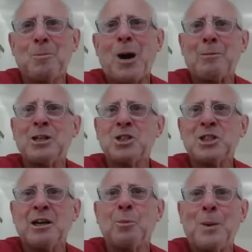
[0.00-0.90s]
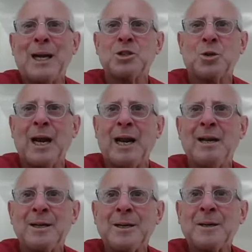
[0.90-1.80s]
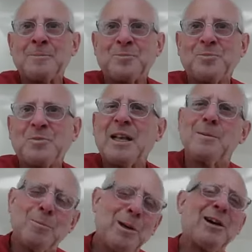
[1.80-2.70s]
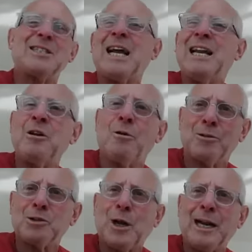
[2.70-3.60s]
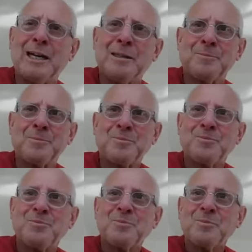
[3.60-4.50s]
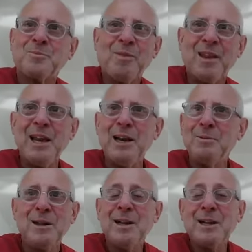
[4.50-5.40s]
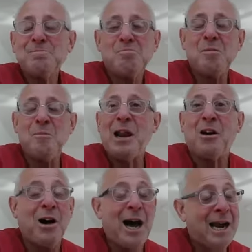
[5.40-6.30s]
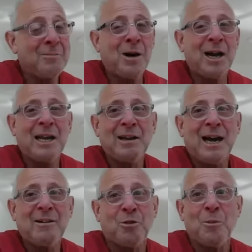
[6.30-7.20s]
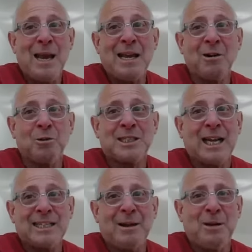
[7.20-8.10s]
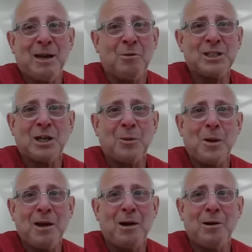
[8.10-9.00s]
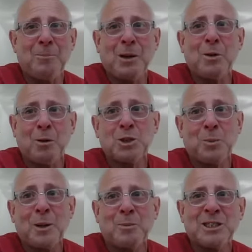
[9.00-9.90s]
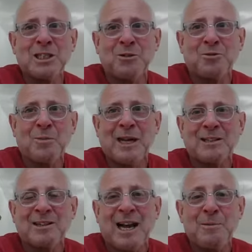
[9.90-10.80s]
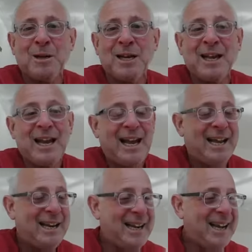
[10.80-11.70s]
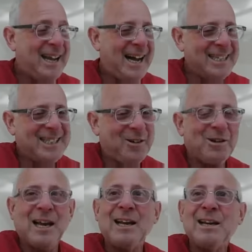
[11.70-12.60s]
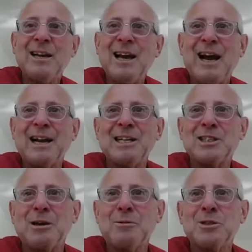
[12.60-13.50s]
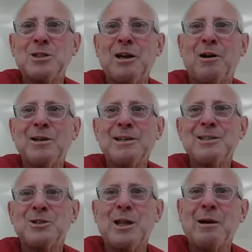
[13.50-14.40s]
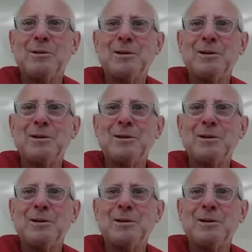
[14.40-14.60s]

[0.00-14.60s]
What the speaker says: Probably the single best trade, because I didn't overtrade it. And it, a lot of money for me in those days. I mean, it wasn't it was a big position for me at the time. And I said, okay, I guess I was, so